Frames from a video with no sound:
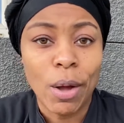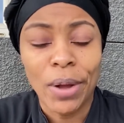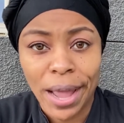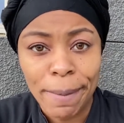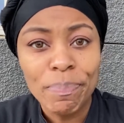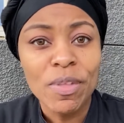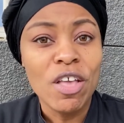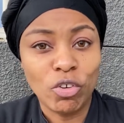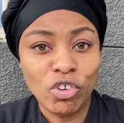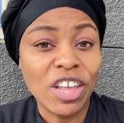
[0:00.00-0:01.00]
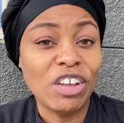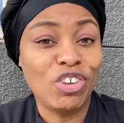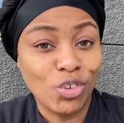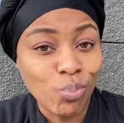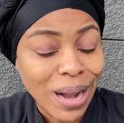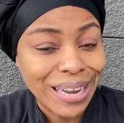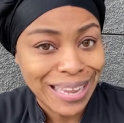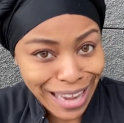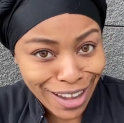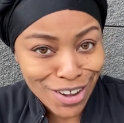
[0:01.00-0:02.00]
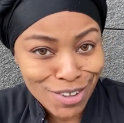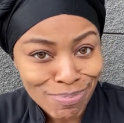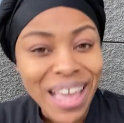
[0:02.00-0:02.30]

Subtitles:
okay. So she said she'll swallow it, y'all.